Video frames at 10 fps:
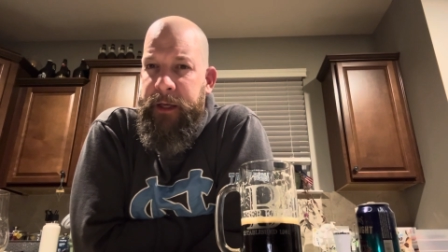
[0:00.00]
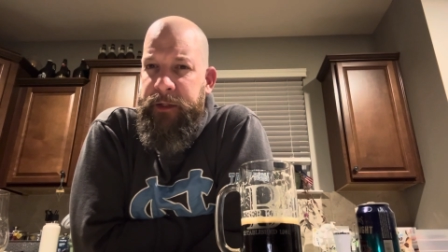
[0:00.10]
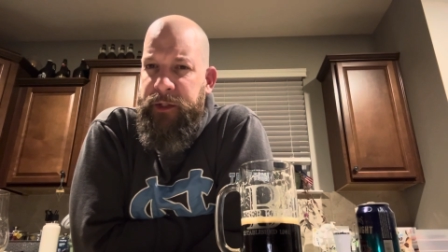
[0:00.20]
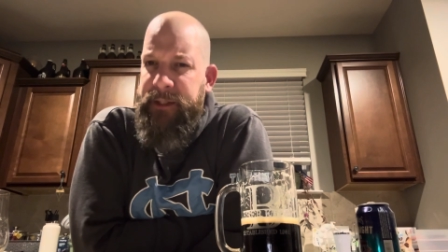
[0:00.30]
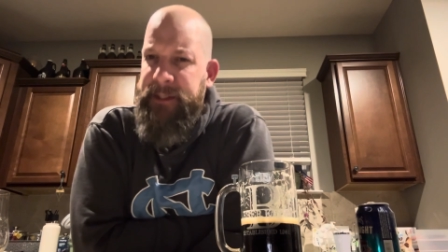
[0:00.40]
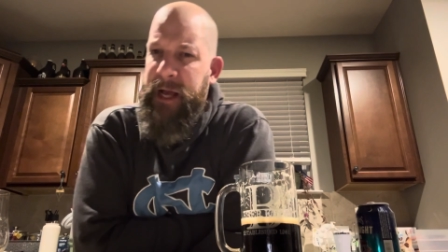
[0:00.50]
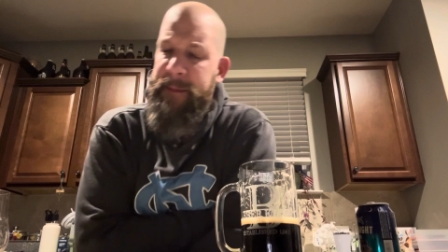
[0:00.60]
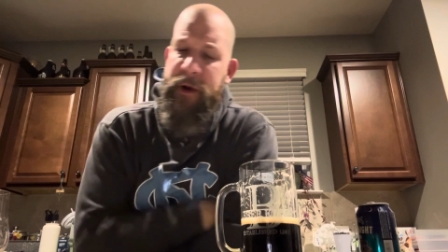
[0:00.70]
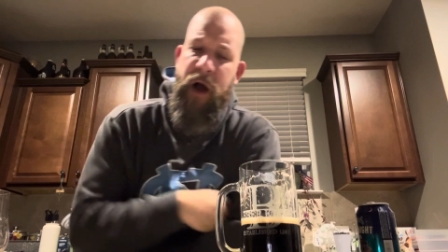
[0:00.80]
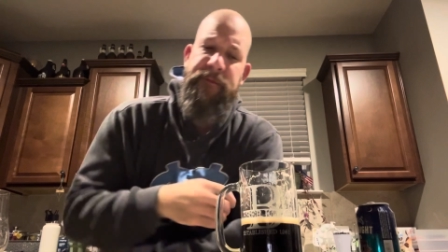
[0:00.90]
just to top
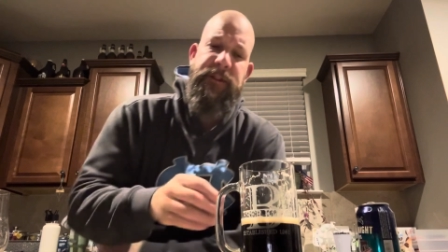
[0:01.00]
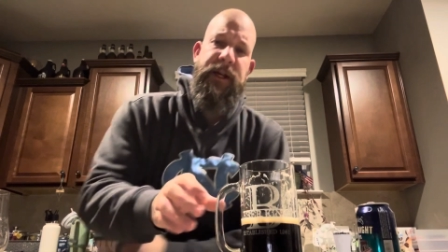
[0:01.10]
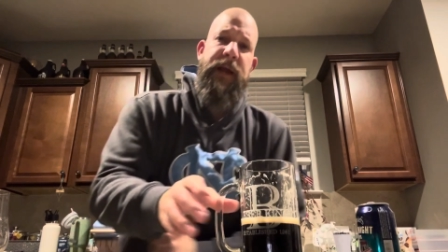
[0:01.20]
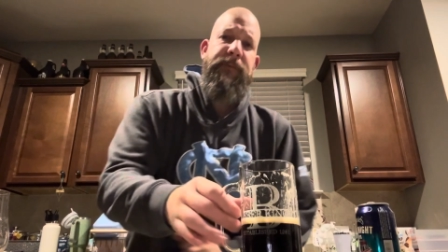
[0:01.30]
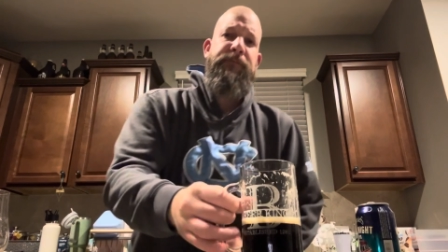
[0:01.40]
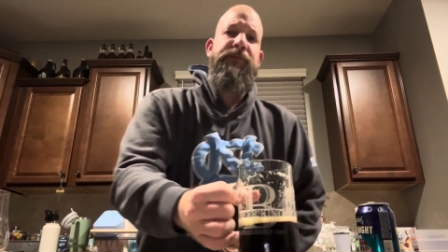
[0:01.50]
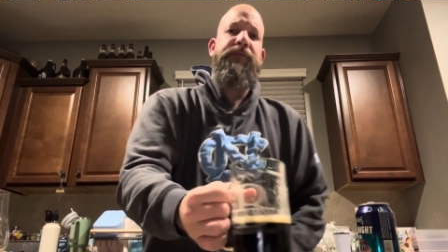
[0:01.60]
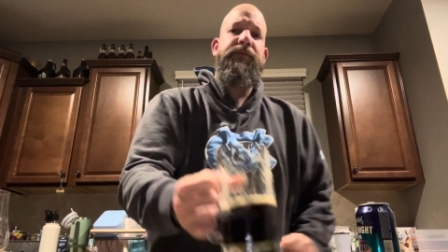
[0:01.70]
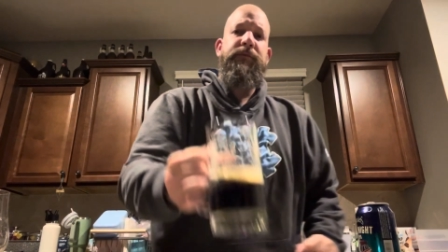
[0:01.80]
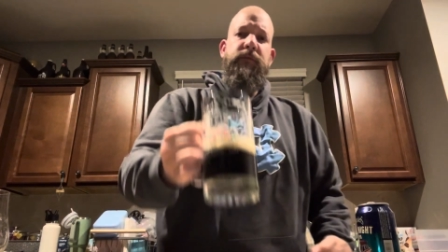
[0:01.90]
it off tonight,
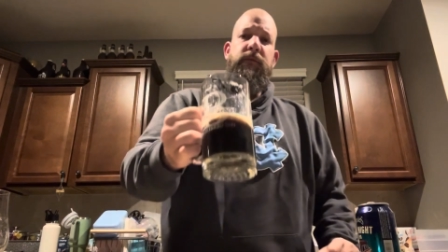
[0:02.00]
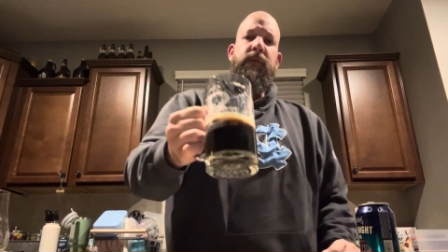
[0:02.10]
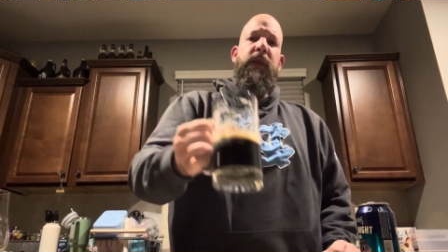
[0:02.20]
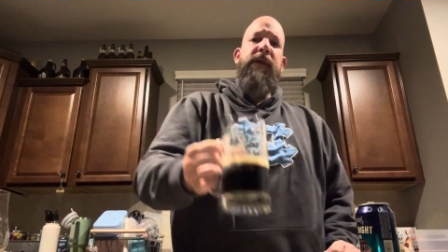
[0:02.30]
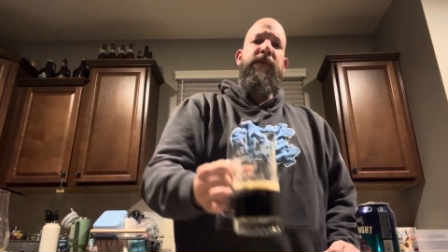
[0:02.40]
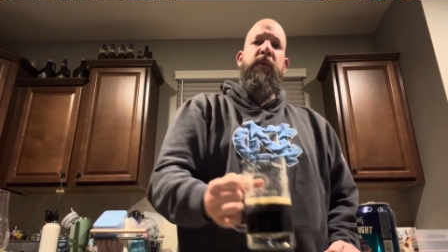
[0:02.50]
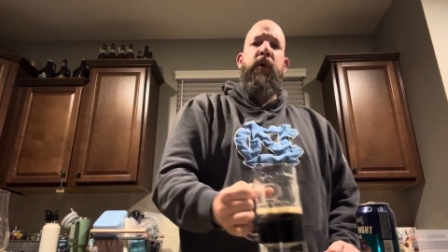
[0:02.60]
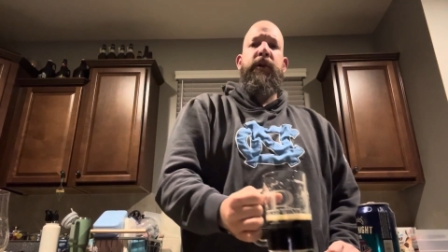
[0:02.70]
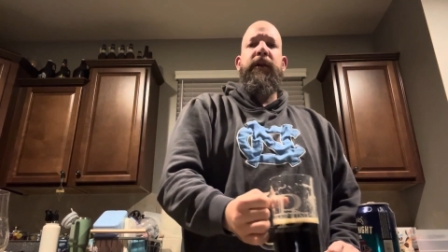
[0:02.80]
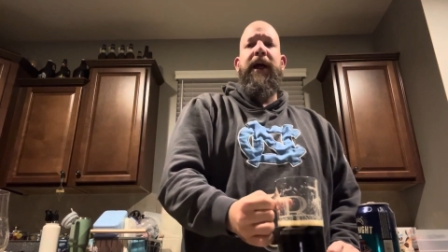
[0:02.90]
if you pour
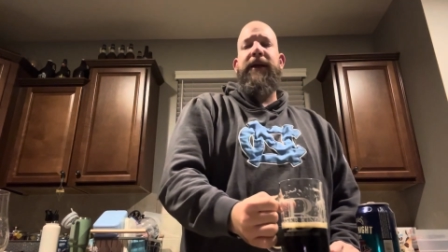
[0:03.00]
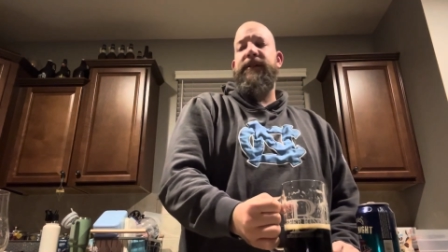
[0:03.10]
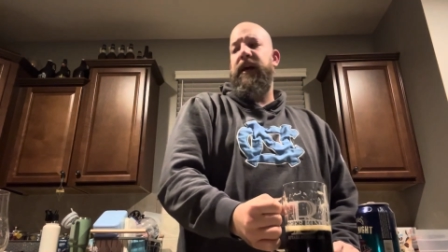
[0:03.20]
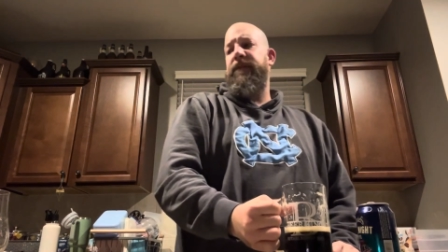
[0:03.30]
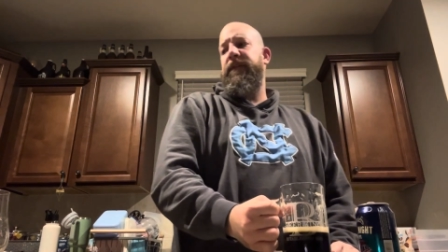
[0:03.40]
it in your glass, got to